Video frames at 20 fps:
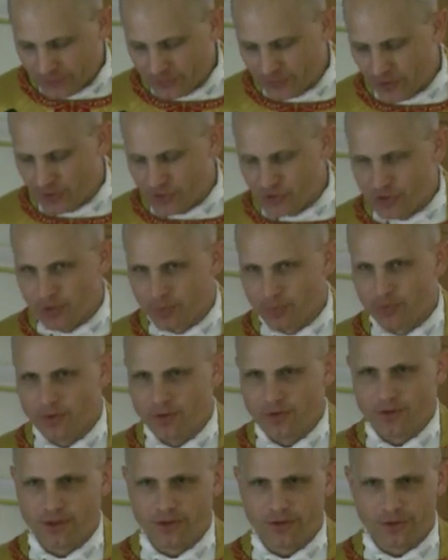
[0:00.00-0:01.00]
of the
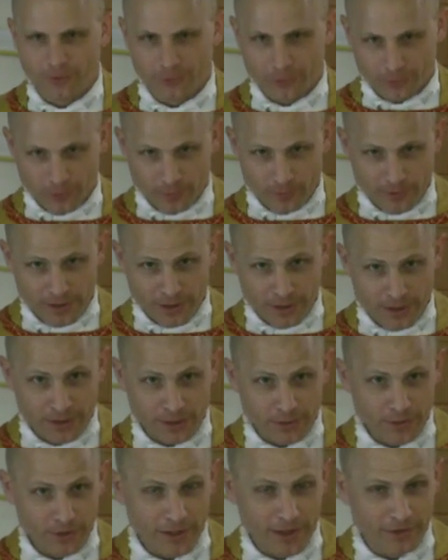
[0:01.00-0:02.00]
Ascension, at least for
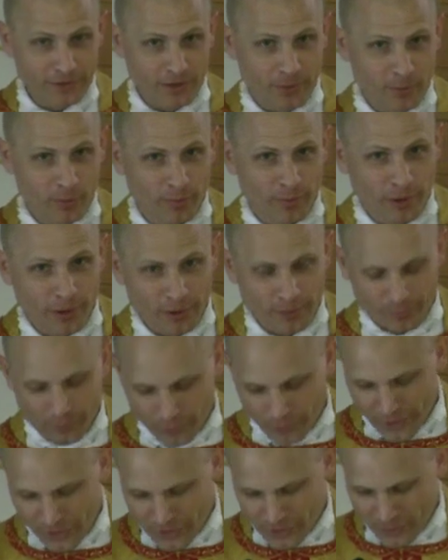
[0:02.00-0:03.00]
me, as I prepare
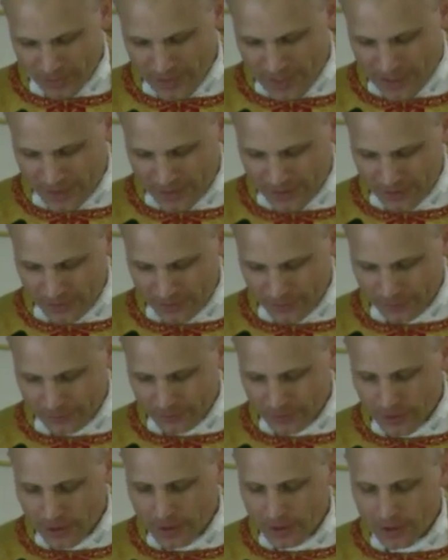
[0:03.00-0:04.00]
to preach about it,
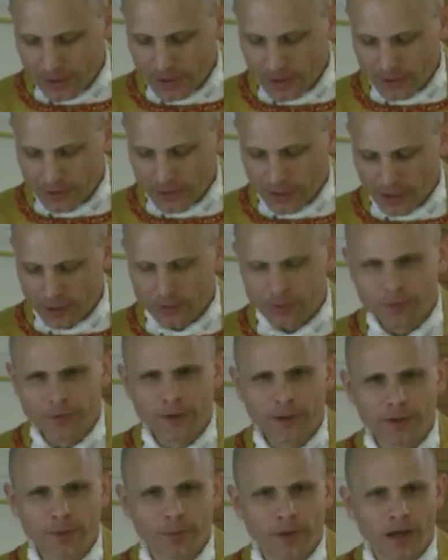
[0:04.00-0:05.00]
is kind of
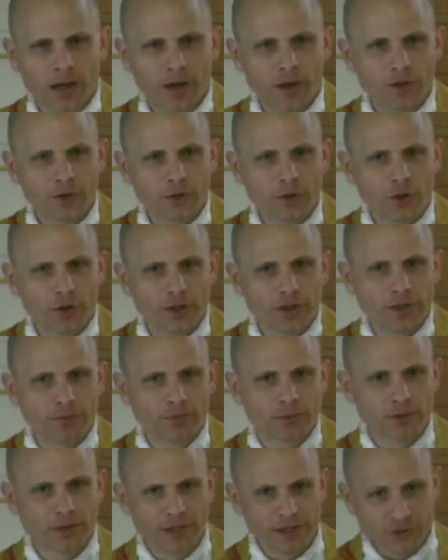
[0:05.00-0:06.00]
to think about,
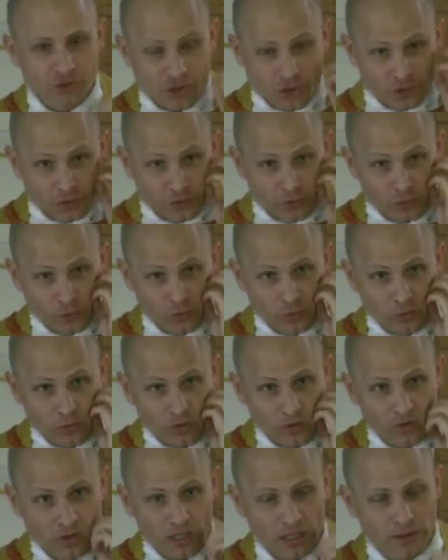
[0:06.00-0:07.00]
in relation
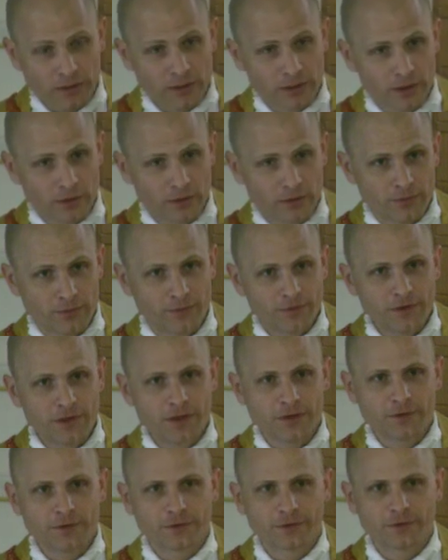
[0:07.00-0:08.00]
to a lot of the other
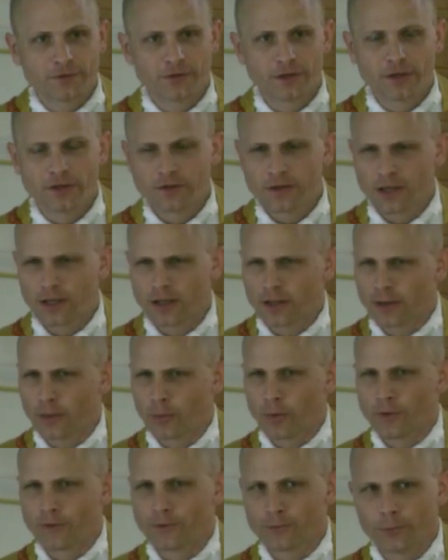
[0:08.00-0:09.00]
feasts, kind of
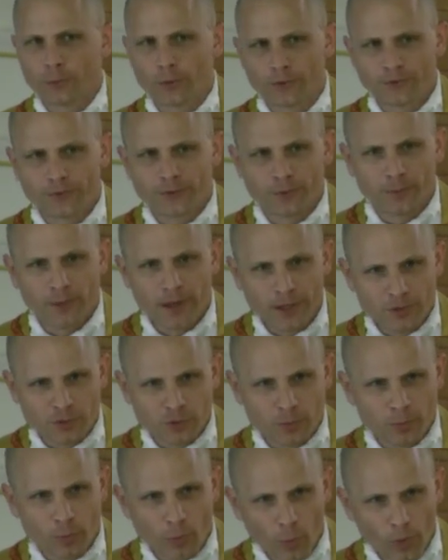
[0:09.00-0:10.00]
like what's the
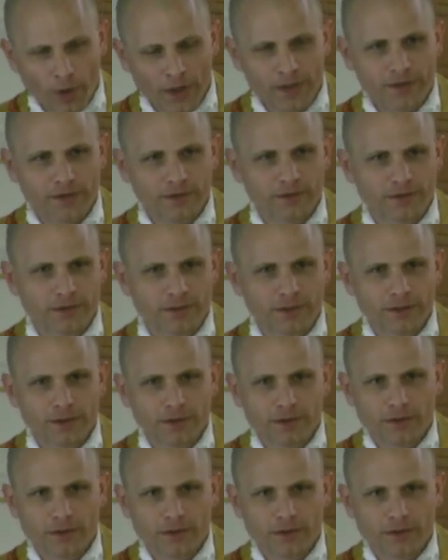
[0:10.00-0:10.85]
major point